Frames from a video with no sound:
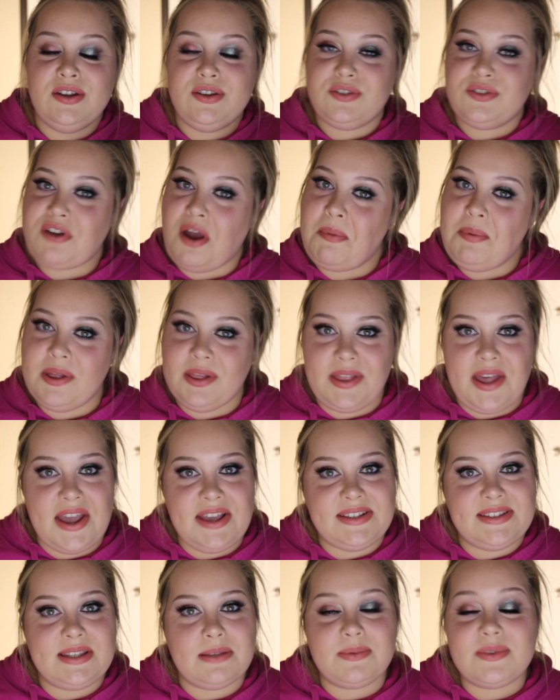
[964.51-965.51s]
Drop a
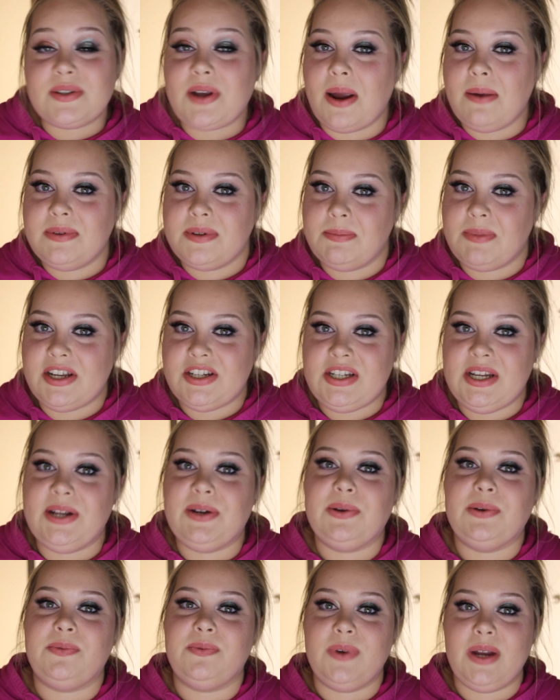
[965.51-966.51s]
like, subscribe to my
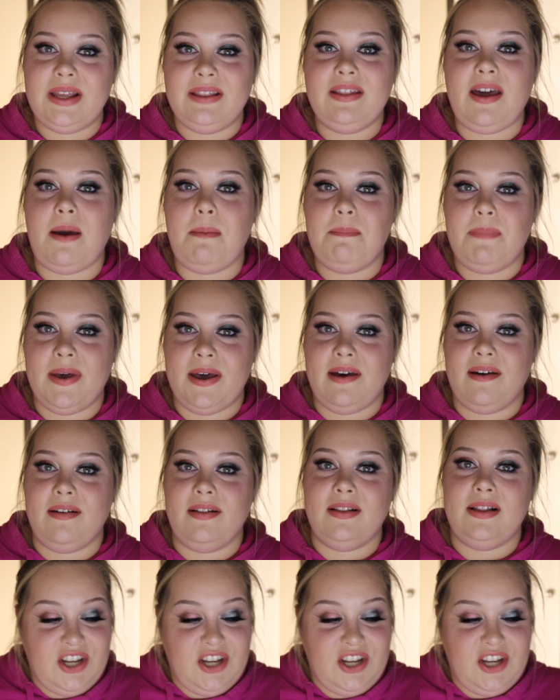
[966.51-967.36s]
channel, ring that bell,